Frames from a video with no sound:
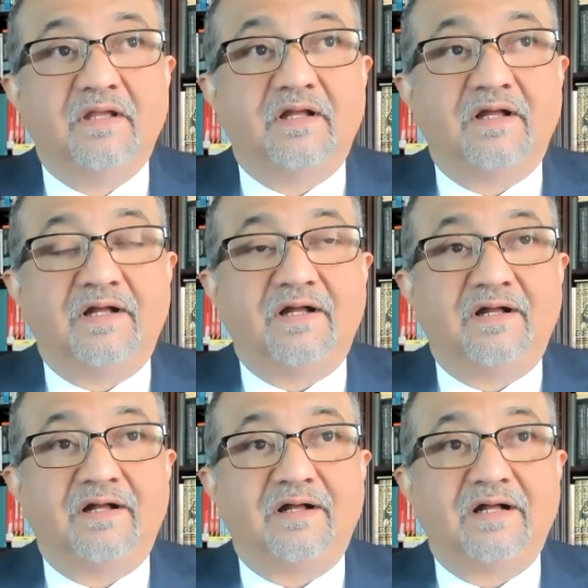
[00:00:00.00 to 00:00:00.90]

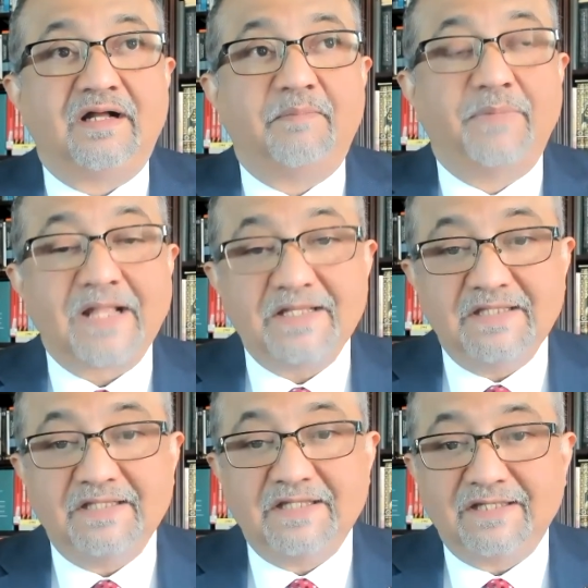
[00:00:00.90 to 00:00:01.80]
Uh, but I
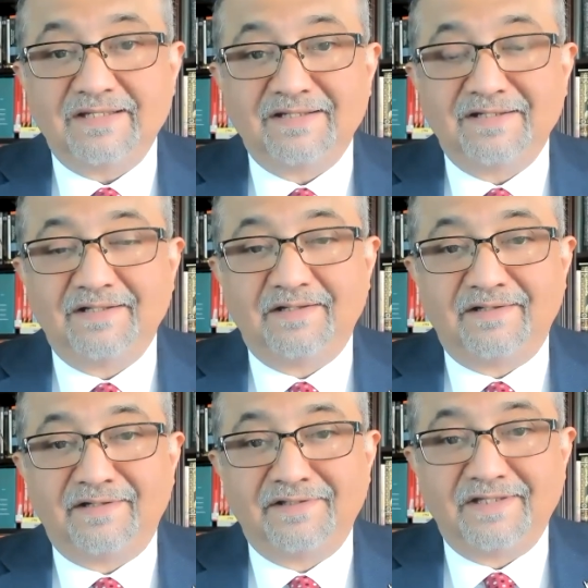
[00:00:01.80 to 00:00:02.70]
think that
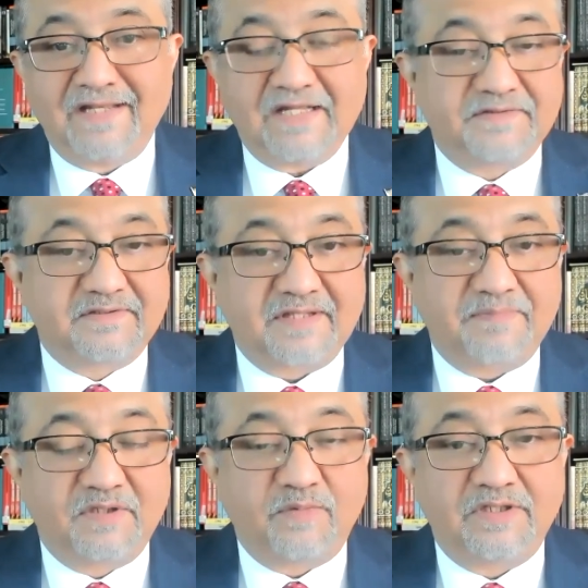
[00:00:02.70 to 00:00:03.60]
uh, the next
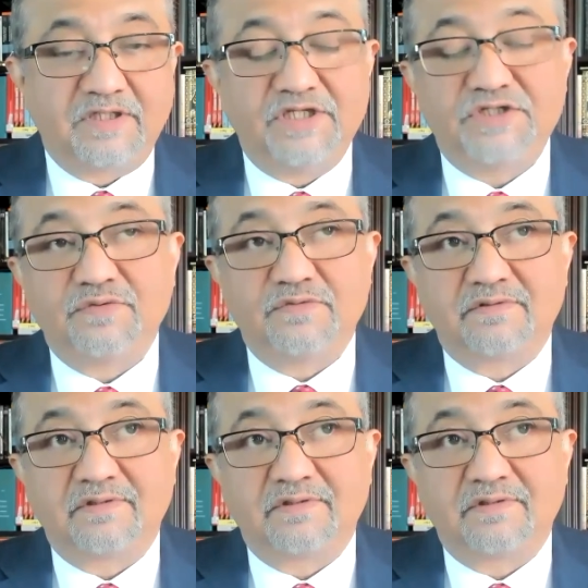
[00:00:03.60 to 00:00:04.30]
subsequent issues,